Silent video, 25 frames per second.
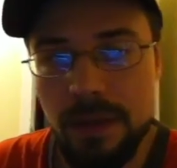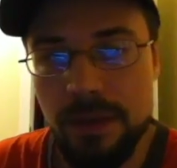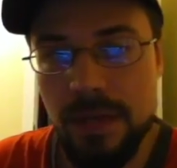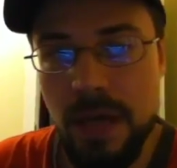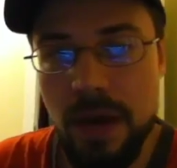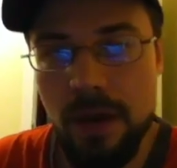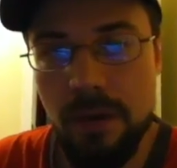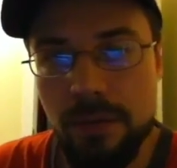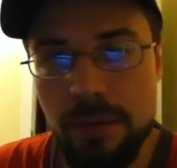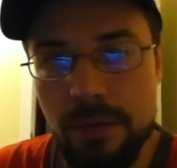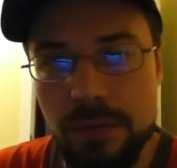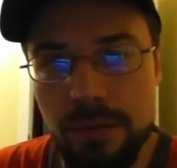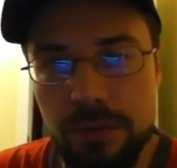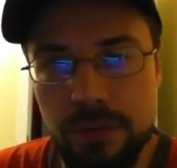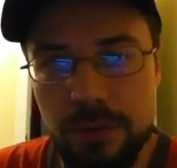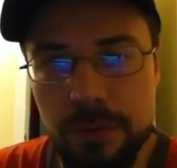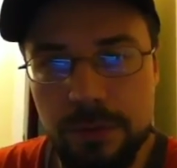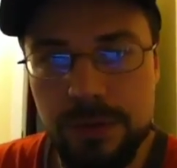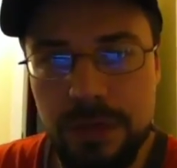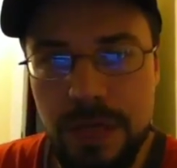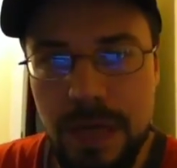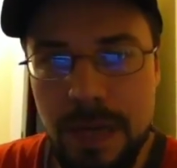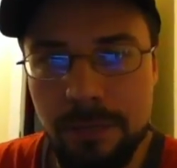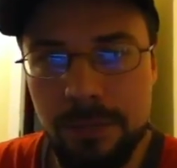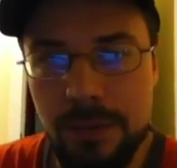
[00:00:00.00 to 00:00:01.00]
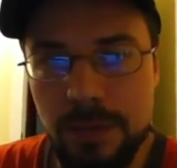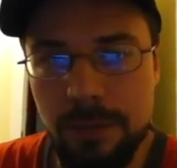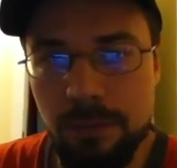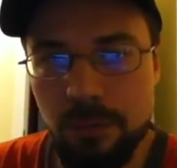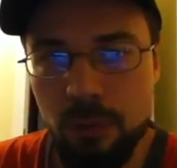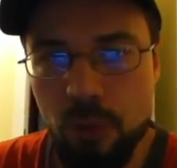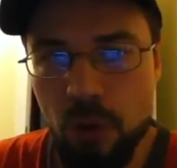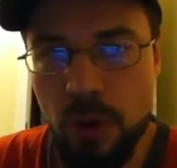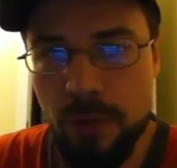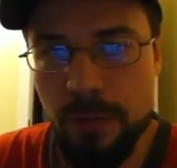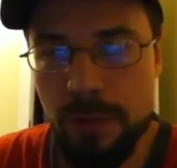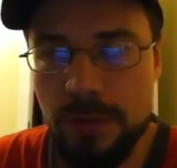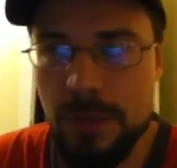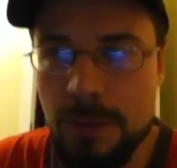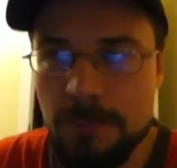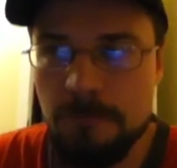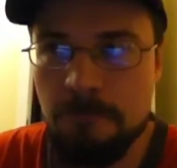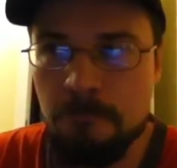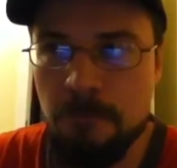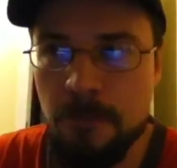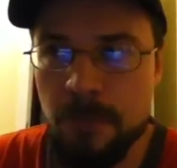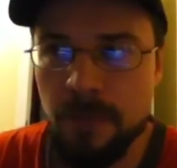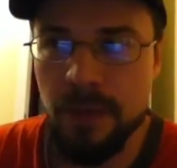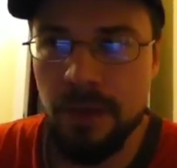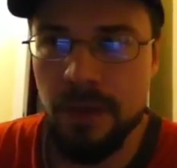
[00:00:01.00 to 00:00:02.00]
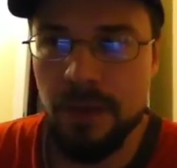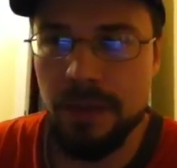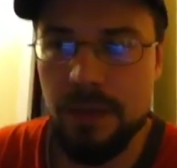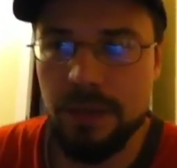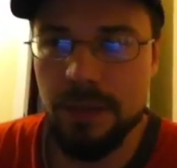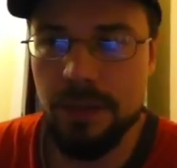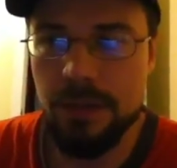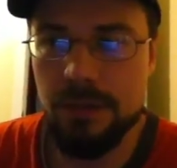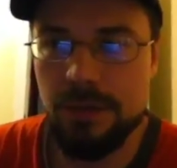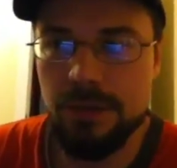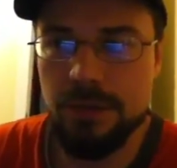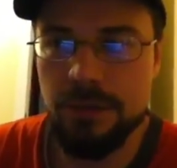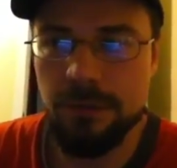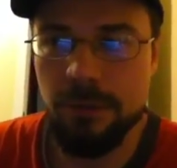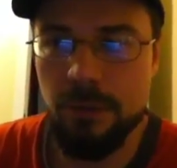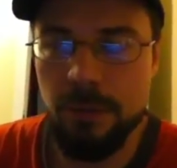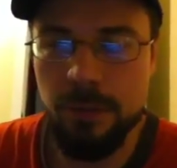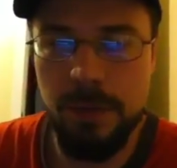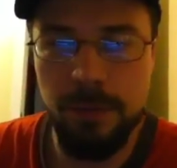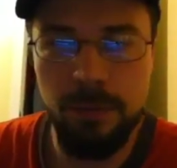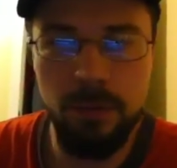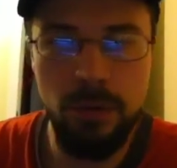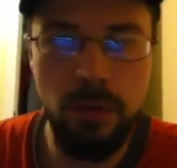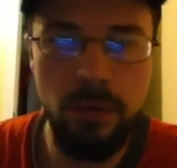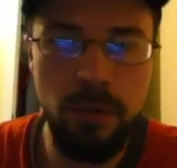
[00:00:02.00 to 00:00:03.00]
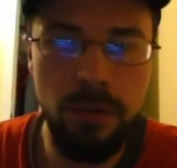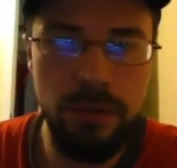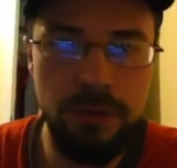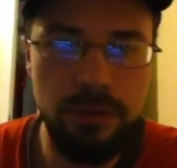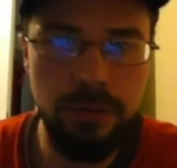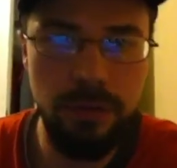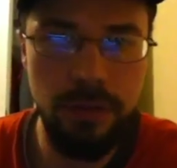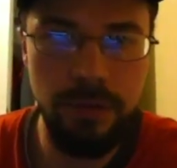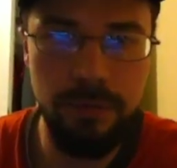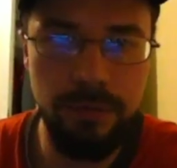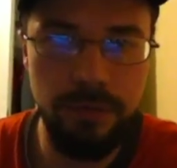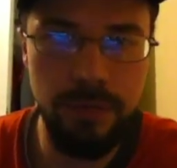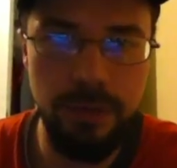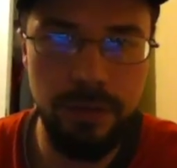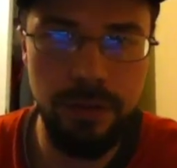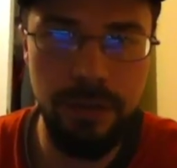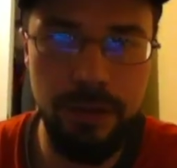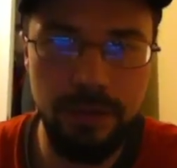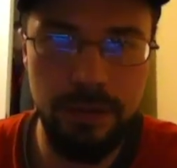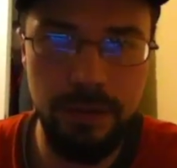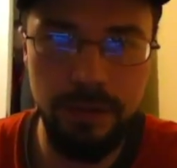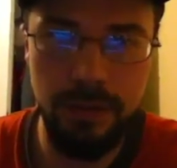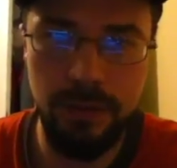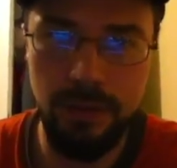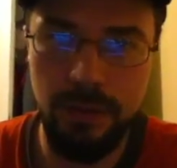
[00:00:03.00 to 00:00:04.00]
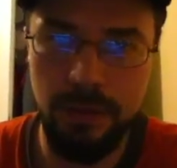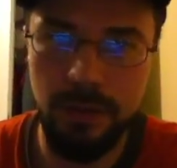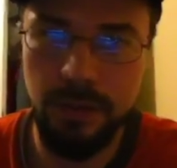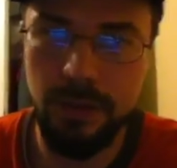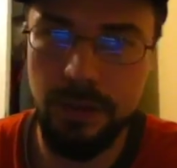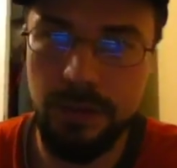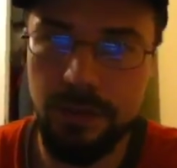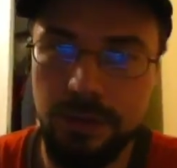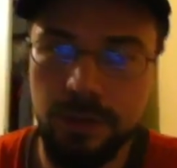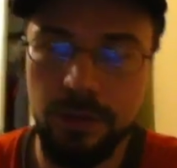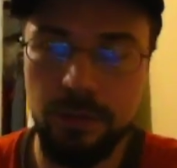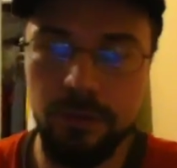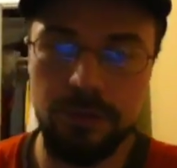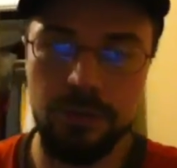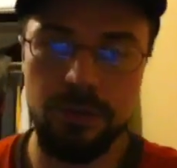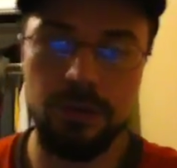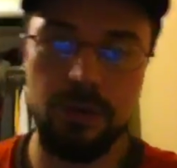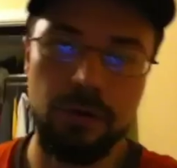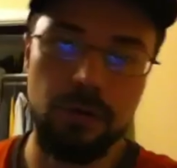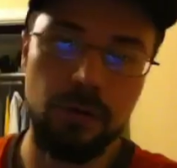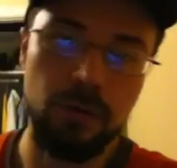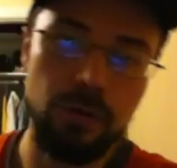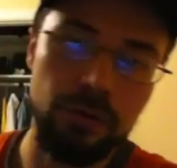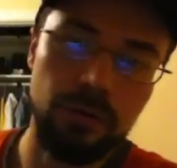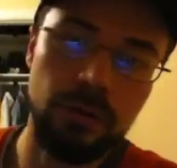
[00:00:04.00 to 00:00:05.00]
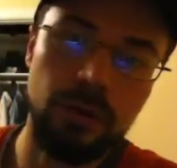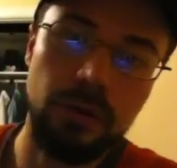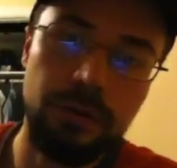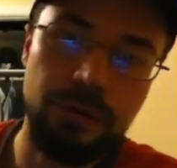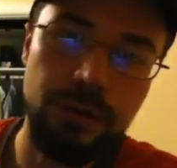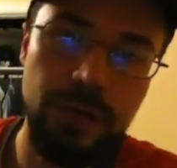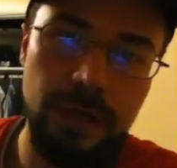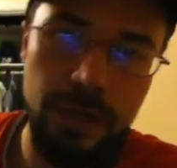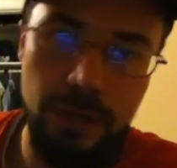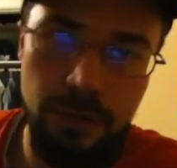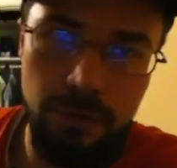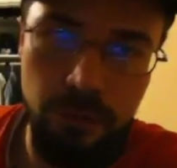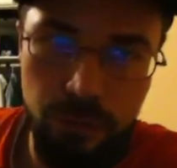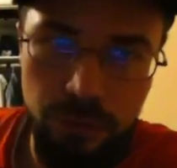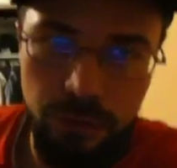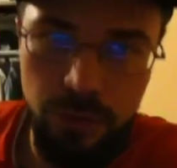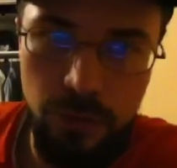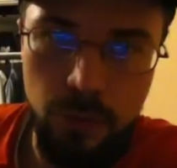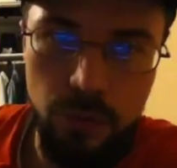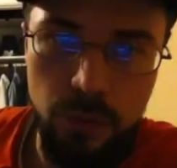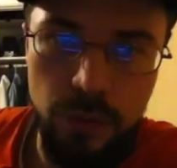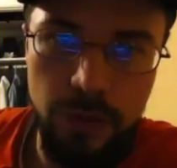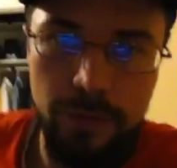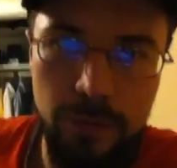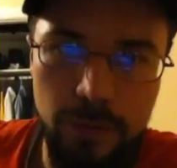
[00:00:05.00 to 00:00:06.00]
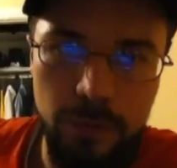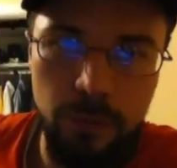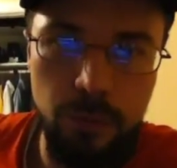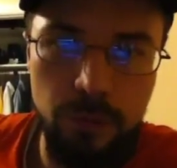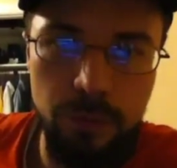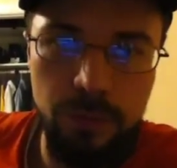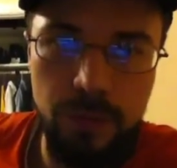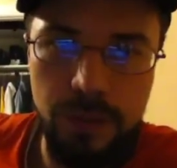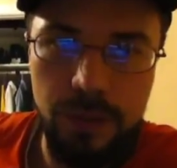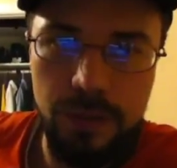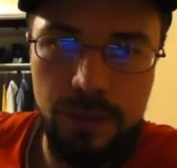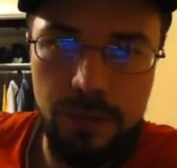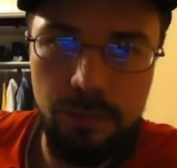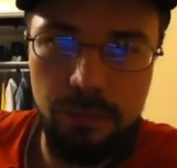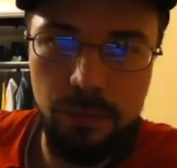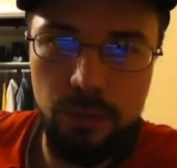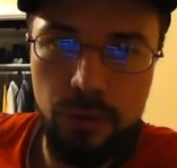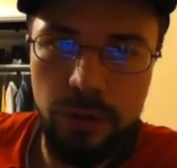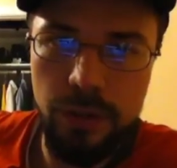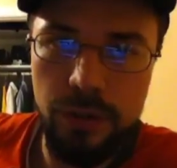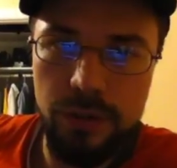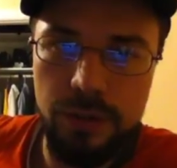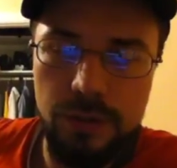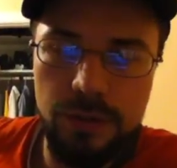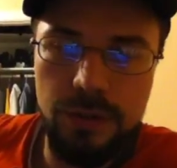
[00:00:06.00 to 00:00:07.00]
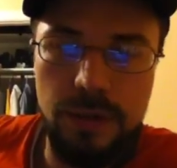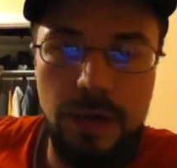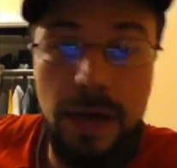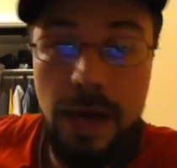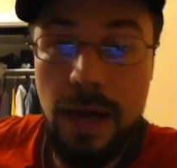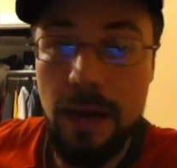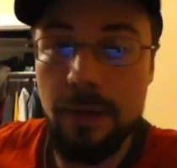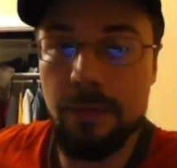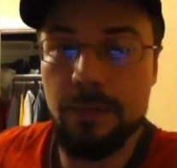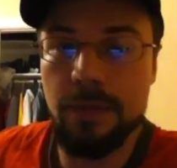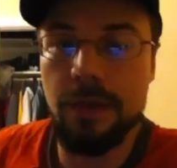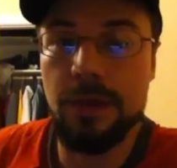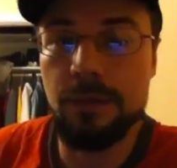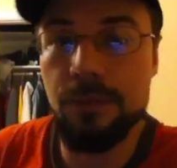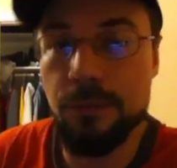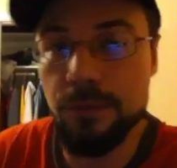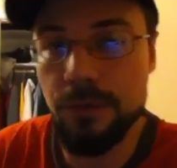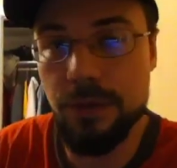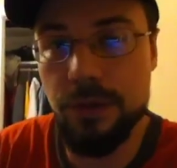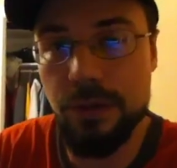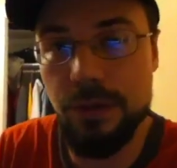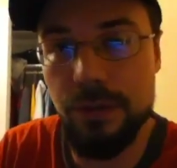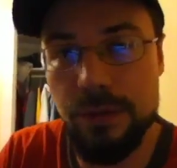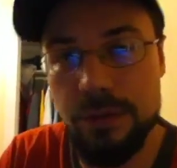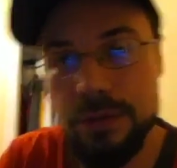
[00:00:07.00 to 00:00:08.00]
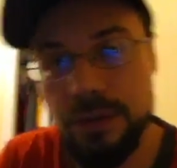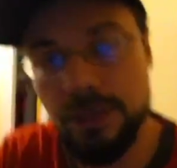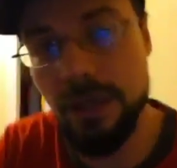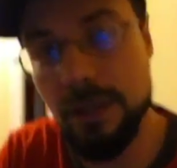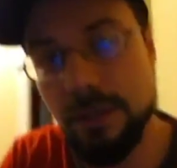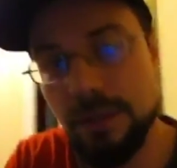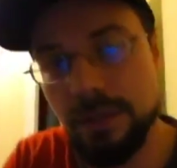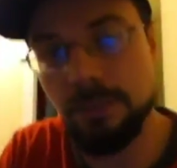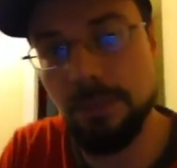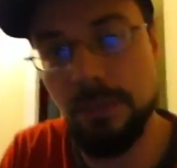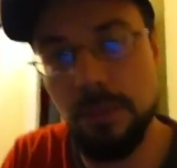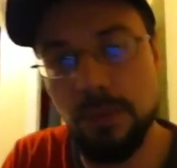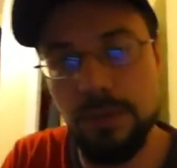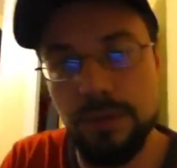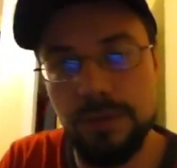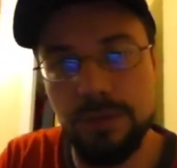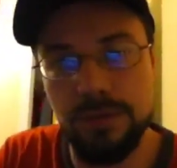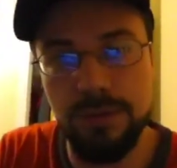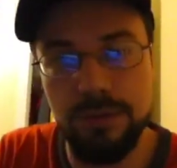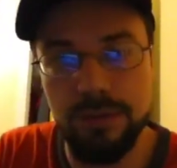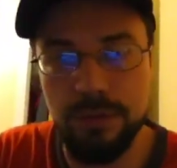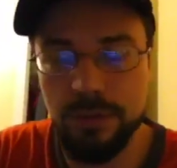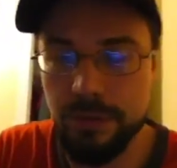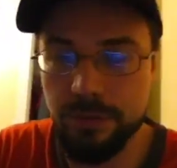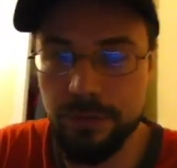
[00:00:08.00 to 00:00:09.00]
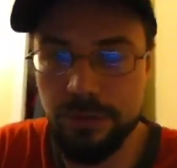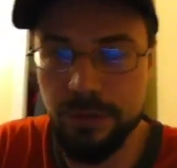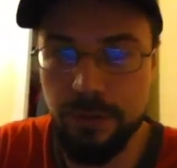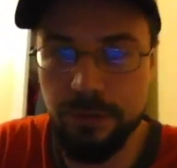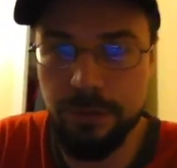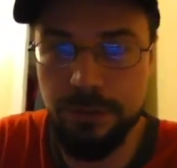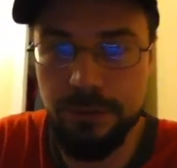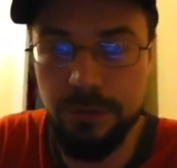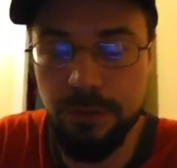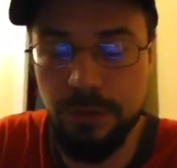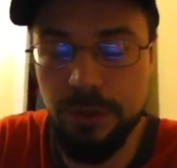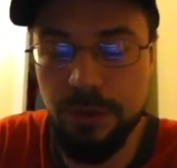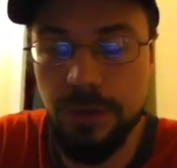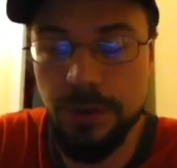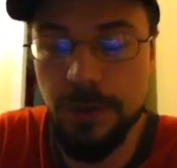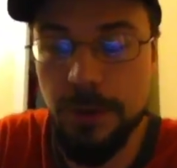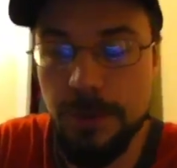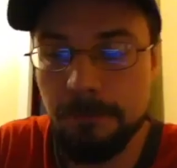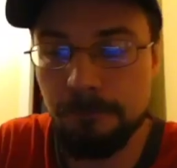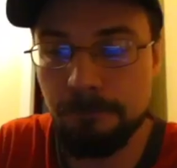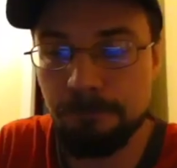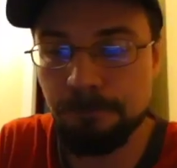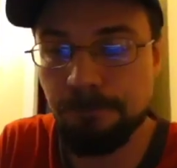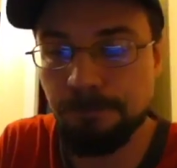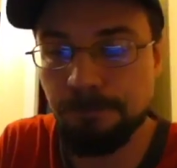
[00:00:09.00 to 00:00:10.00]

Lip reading: Now, the third tab, deployment, is for people who want to live in 0-0 or low-sec, wherever we're being deployed at the time, and we're going to get deployed to 0-0 soon here.